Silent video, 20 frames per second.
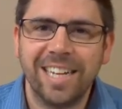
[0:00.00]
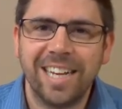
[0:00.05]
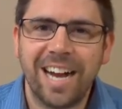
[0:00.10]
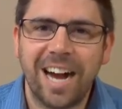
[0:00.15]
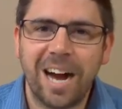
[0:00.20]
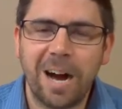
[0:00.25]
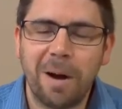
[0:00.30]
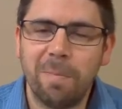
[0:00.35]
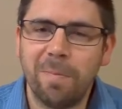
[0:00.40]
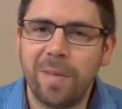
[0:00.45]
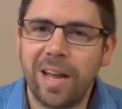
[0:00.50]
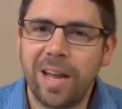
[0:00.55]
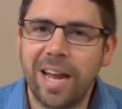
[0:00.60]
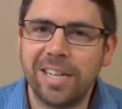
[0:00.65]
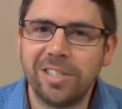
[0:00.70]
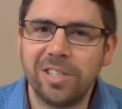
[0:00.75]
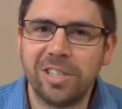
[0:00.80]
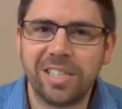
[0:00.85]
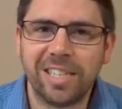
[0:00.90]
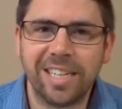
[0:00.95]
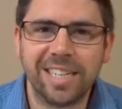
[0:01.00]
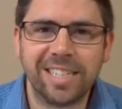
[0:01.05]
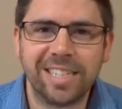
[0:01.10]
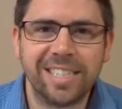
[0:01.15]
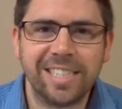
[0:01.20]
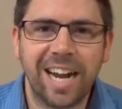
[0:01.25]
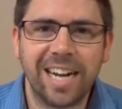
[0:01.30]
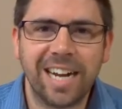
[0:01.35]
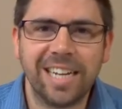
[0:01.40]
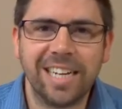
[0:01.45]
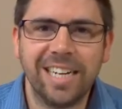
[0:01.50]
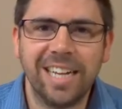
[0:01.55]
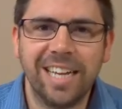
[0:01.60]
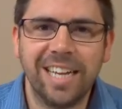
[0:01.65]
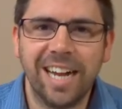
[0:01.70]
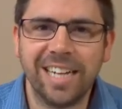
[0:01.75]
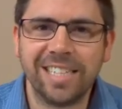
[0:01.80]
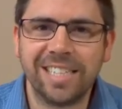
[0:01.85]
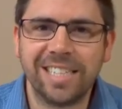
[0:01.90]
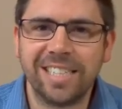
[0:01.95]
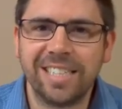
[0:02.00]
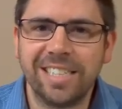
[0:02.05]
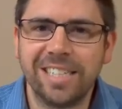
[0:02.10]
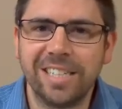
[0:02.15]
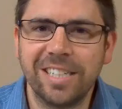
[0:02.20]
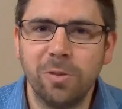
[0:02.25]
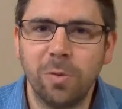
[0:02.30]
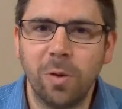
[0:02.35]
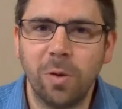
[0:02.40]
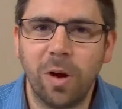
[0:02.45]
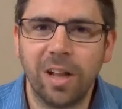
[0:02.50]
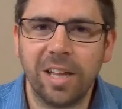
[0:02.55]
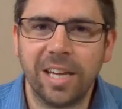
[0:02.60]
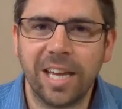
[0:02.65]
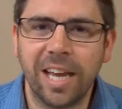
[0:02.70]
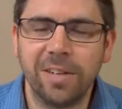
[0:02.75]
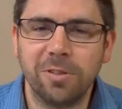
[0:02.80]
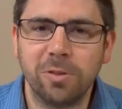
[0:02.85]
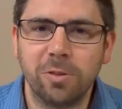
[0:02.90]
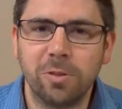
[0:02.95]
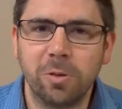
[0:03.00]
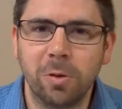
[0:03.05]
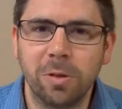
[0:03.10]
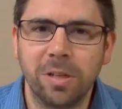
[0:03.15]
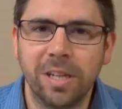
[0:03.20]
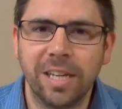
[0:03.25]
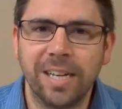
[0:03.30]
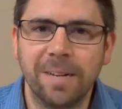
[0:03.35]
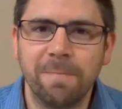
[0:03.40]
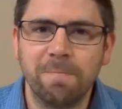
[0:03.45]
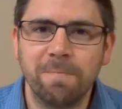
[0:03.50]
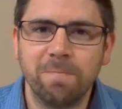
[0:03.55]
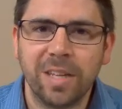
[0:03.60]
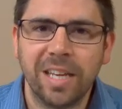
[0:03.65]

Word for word: Um, and just excited uh, to see you all again shortly.